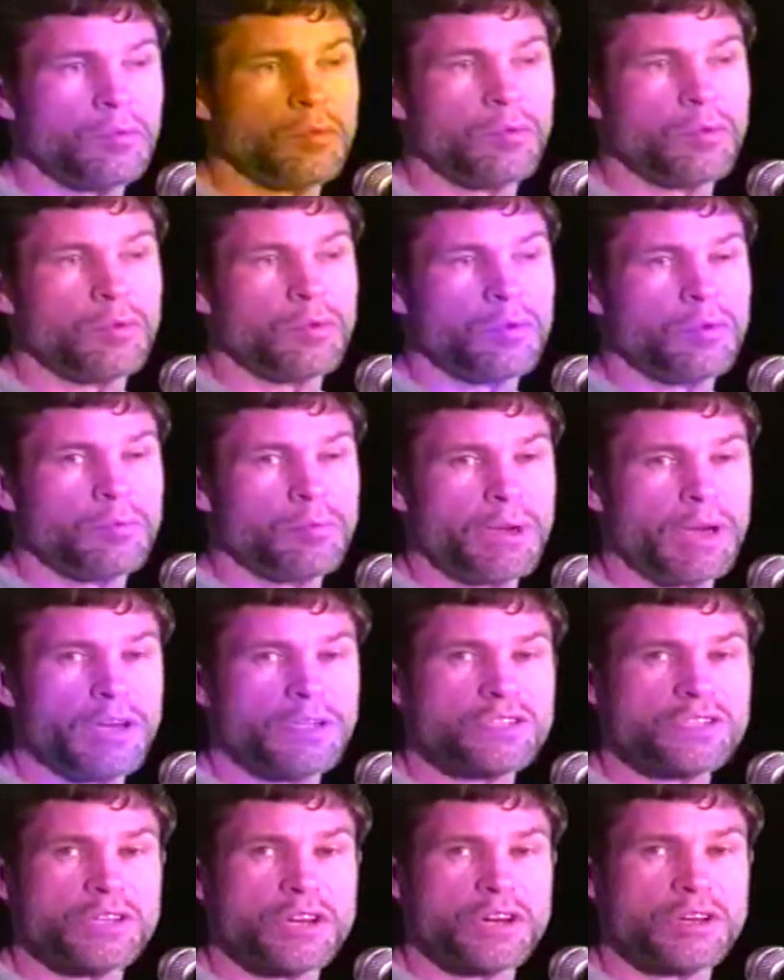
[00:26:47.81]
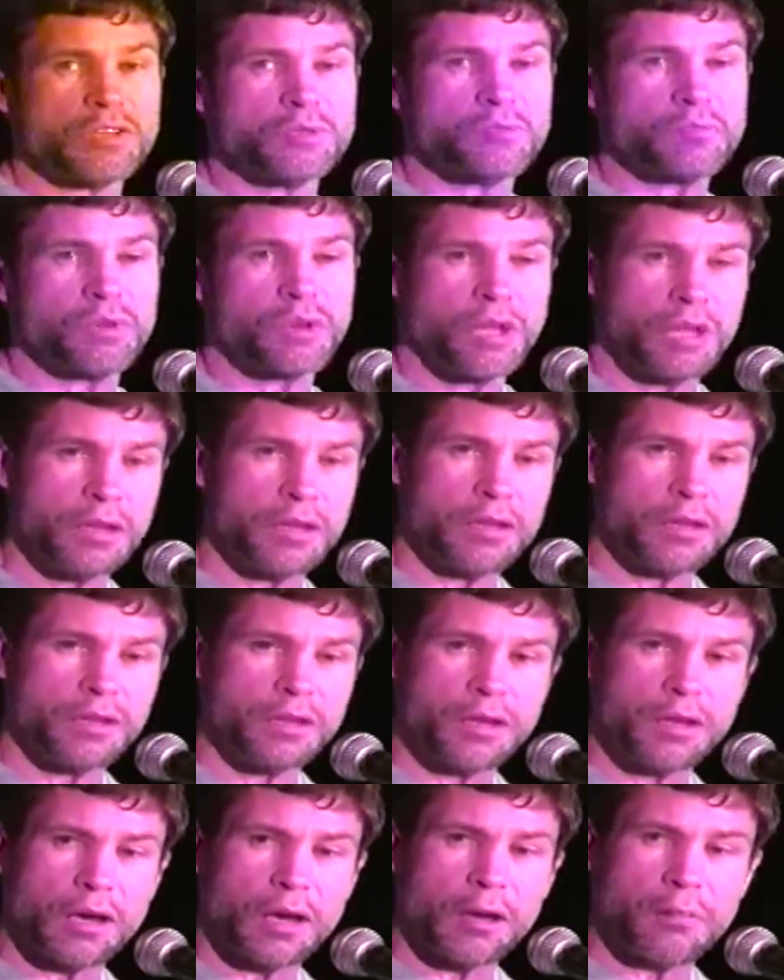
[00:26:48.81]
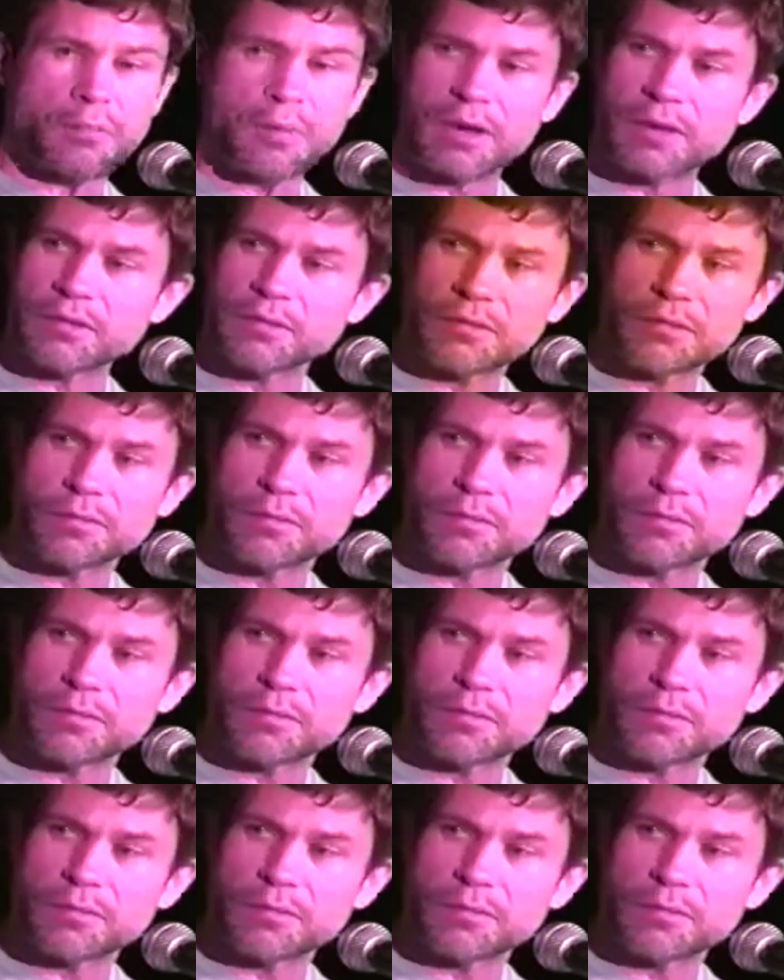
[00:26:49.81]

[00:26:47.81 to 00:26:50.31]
when the band starts playing it, I might